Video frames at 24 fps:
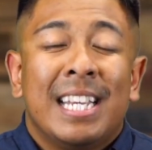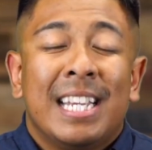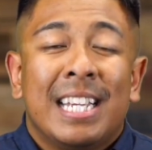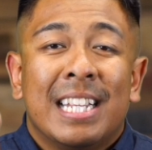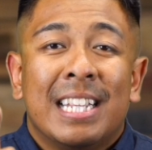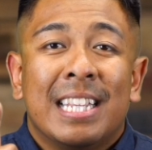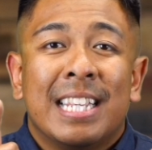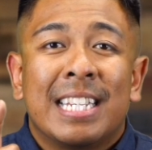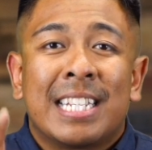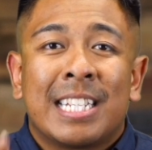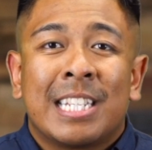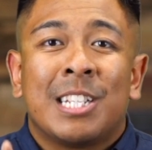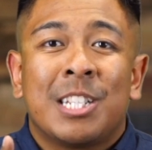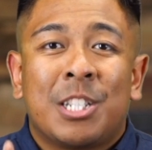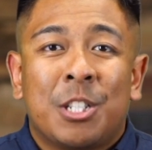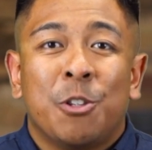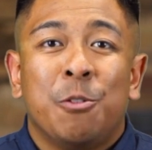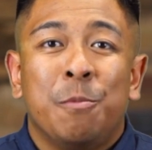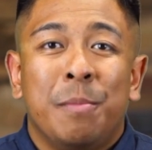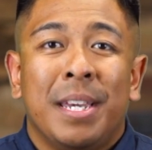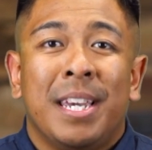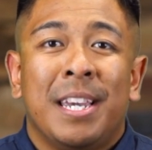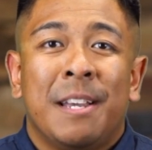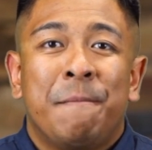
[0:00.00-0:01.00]
listen to
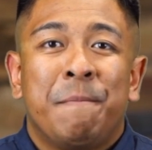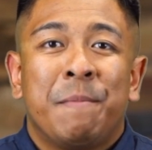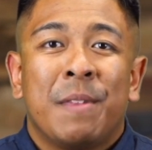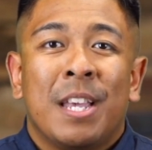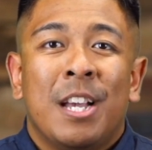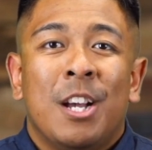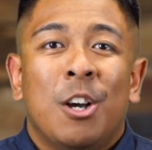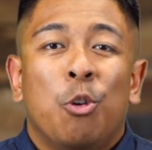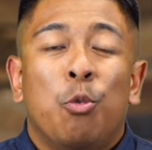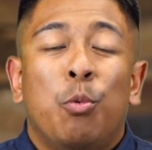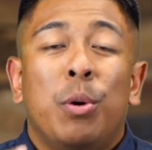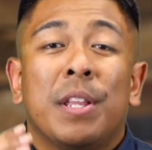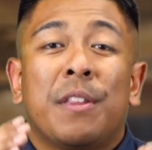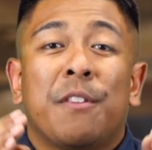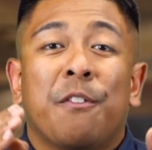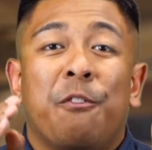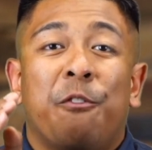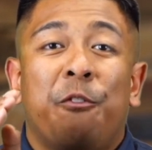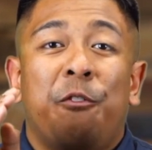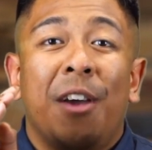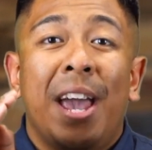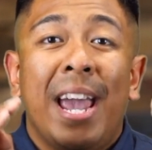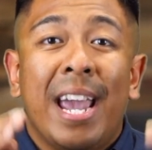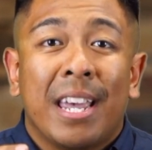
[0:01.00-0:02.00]
me, with
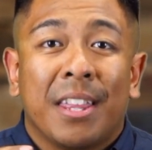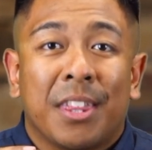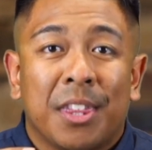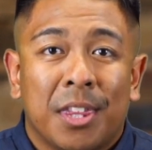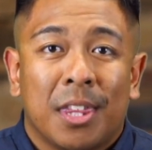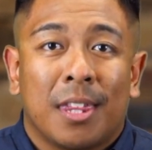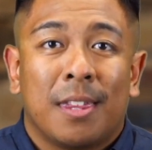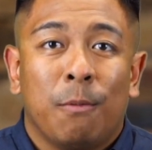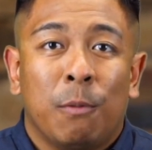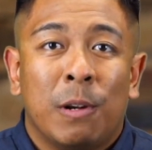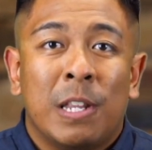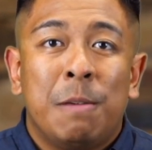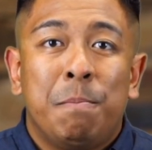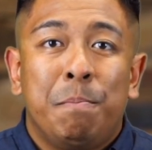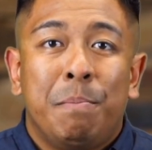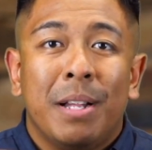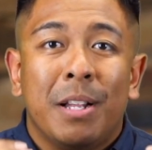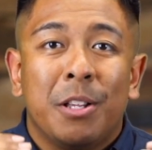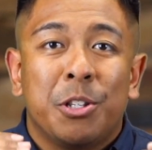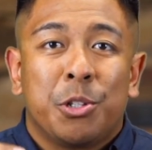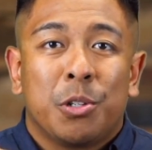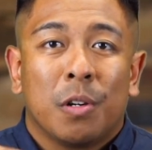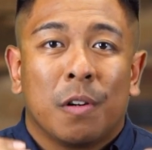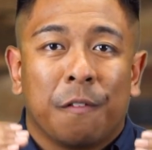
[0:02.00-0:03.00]
faith, when He
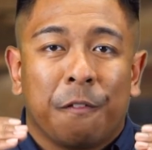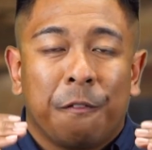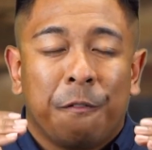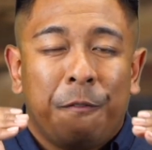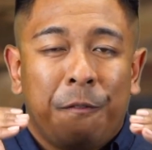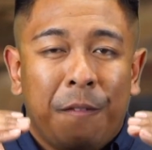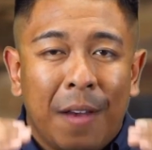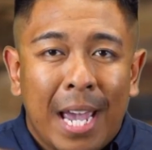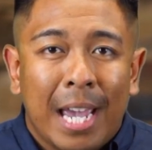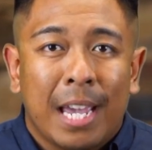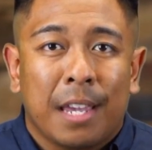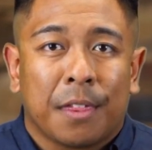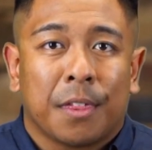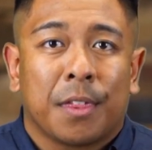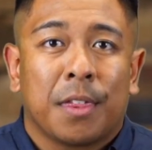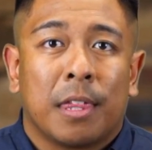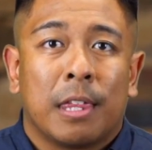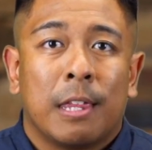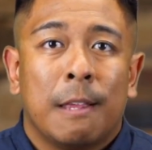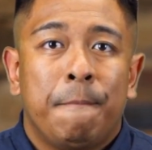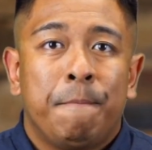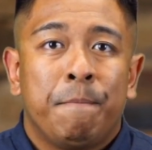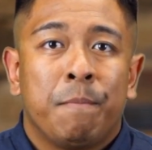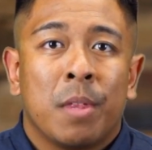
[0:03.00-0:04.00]
builds your faith,
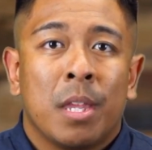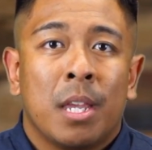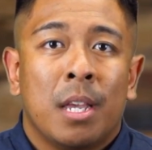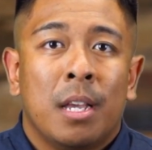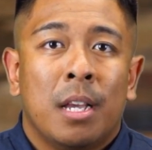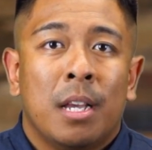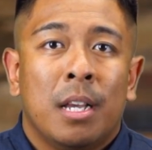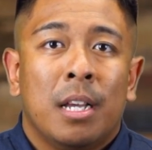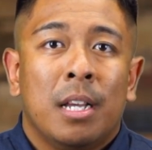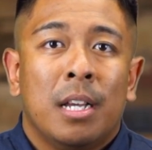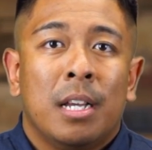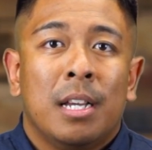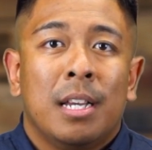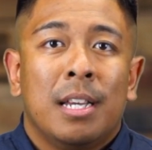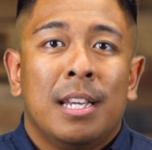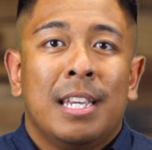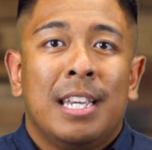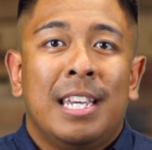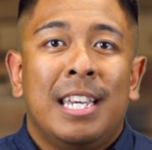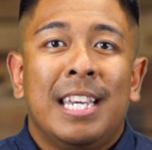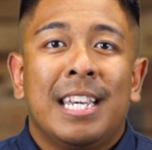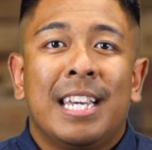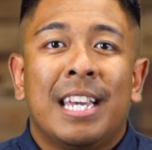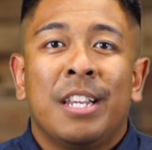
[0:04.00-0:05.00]

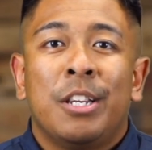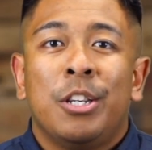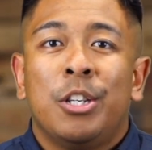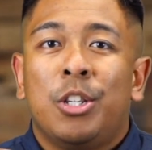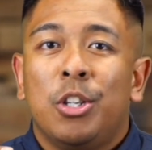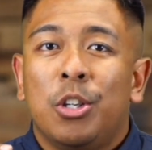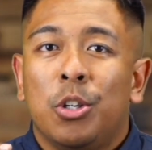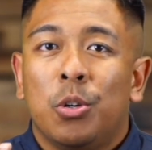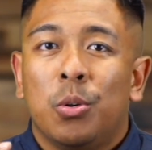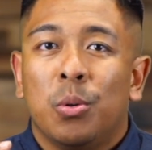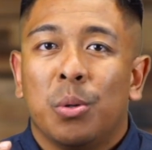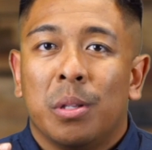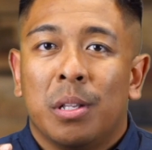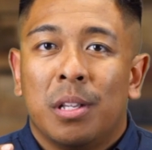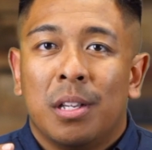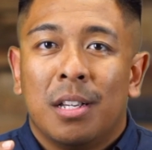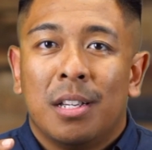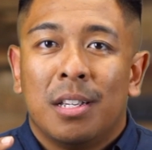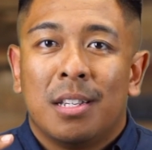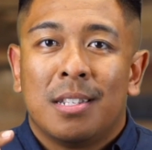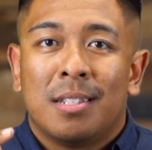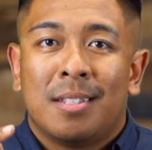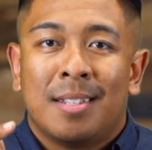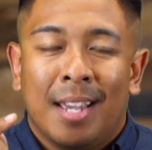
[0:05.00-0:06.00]
he can do,
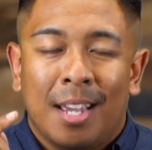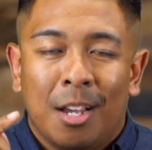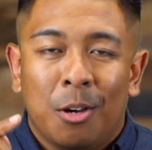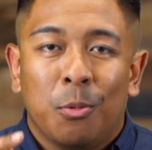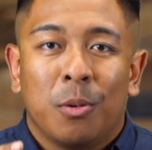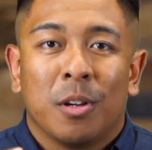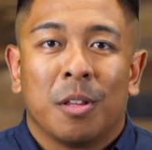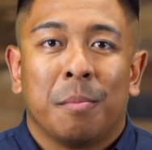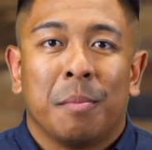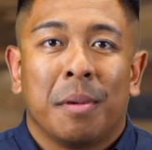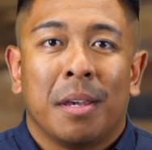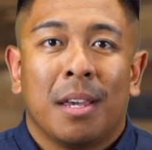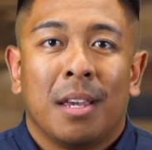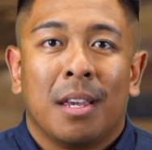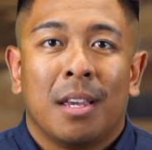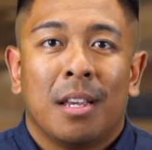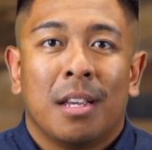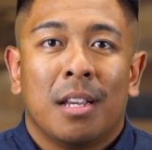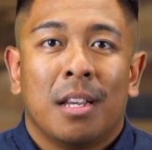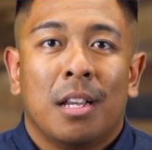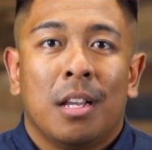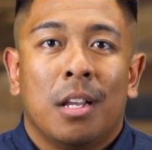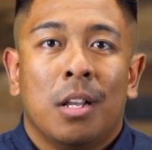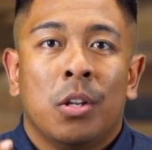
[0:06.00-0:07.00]
say it with me,
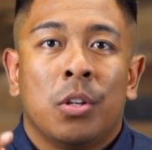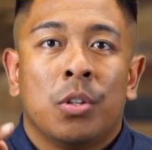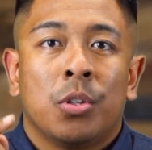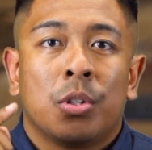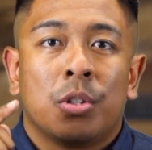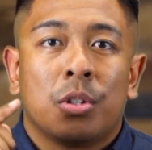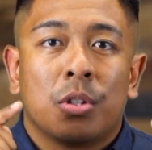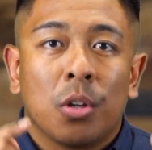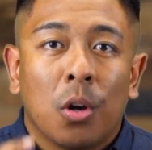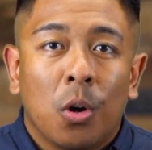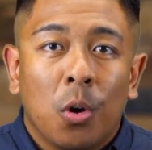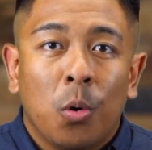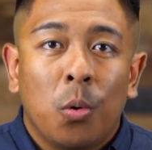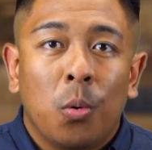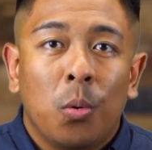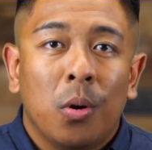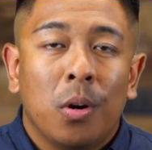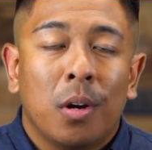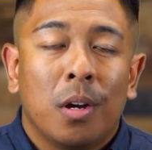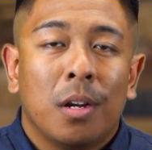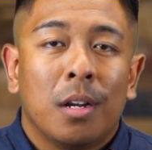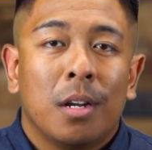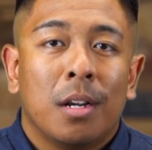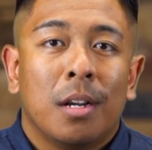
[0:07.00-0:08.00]
so
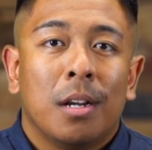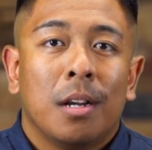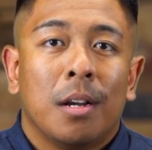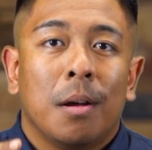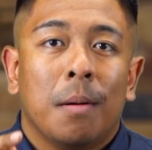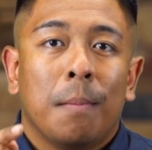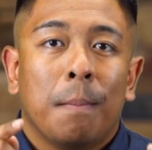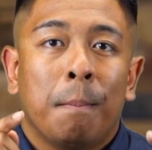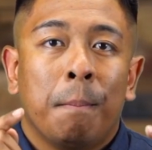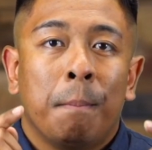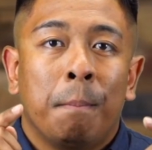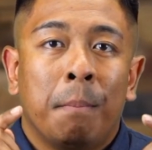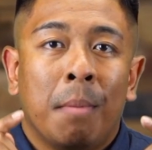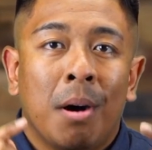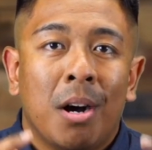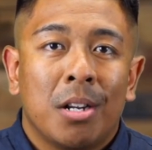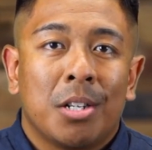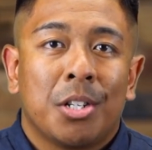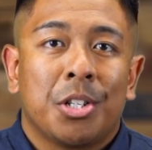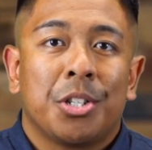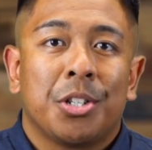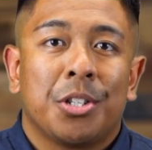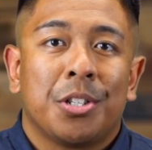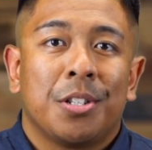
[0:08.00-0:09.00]

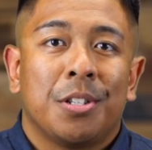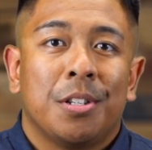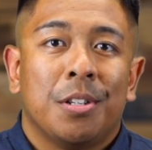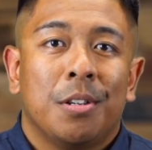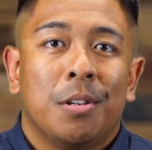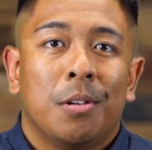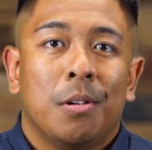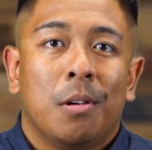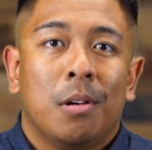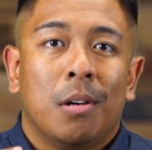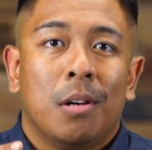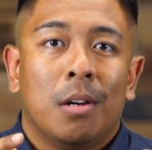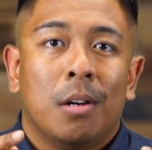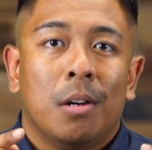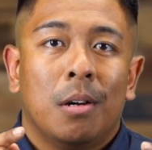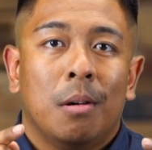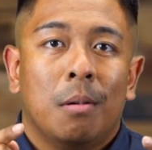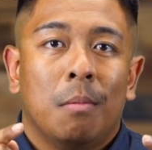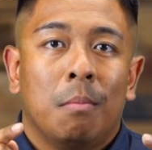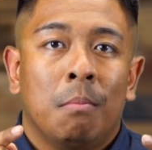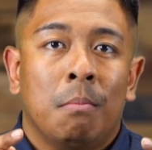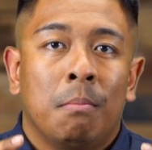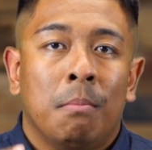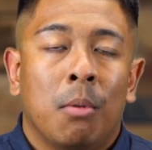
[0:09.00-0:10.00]
much
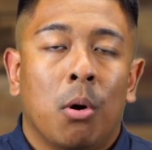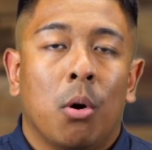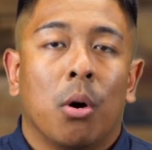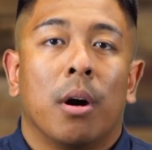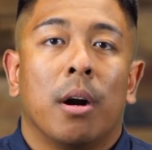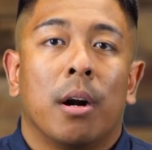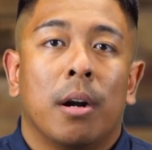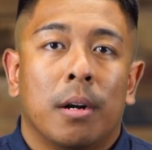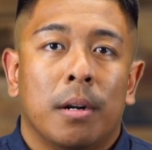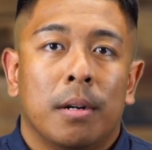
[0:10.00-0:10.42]
more.